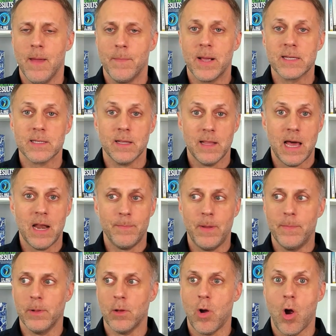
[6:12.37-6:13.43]
Because a lot of
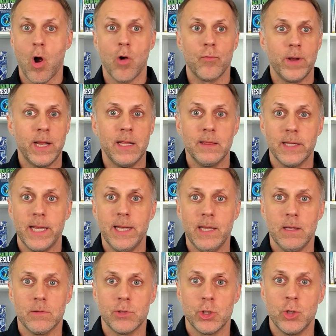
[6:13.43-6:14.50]
people are already
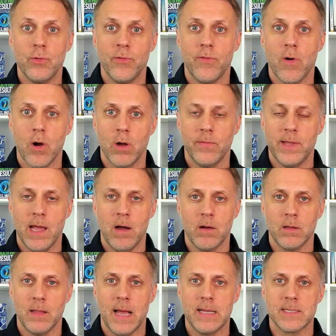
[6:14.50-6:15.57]
leaning too far on the
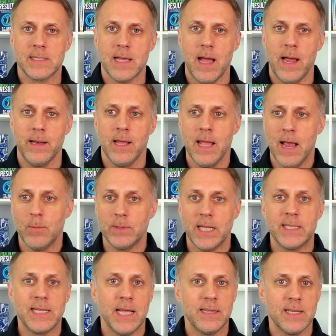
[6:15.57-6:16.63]
alkaline side. And when they
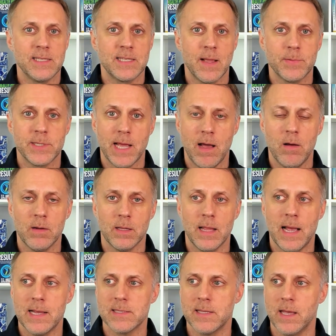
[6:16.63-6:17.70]
take these steps to
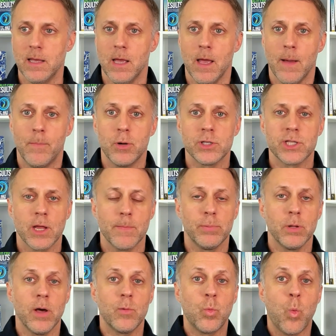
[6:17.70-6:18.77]
alkalize, they push their
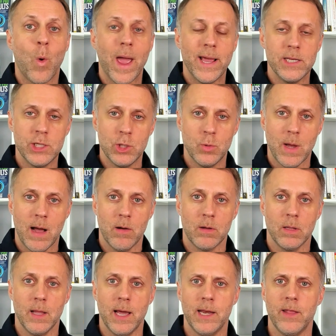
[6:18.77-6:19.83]
blood way too
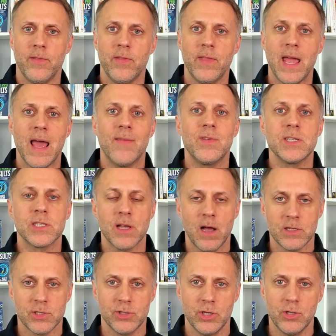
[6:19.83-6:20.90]
alkaline and then they have these
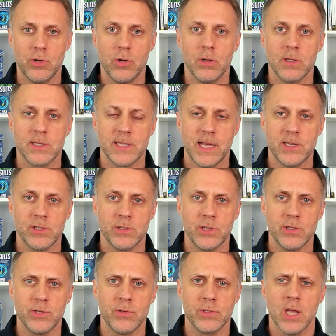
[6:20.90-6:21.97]
oxygen utilization
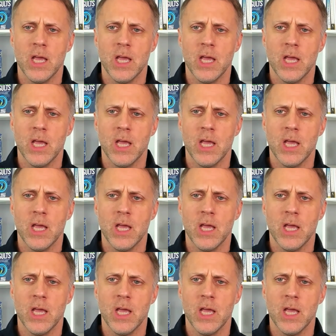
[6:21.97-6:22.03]
issues.